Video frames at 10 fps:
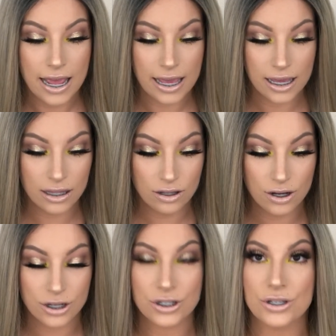it
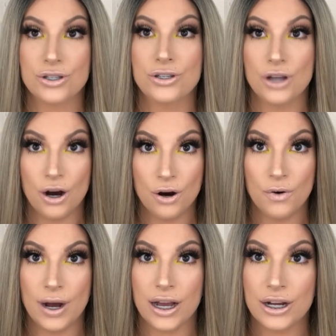looks
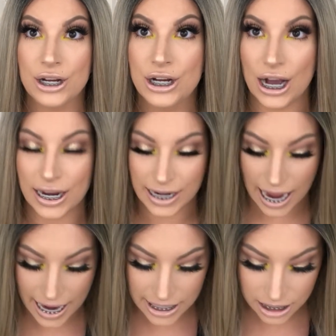so good,
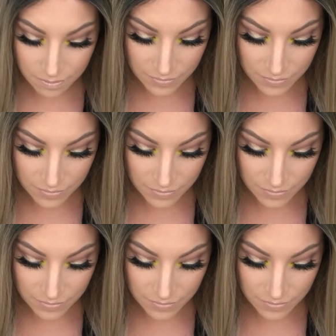guys.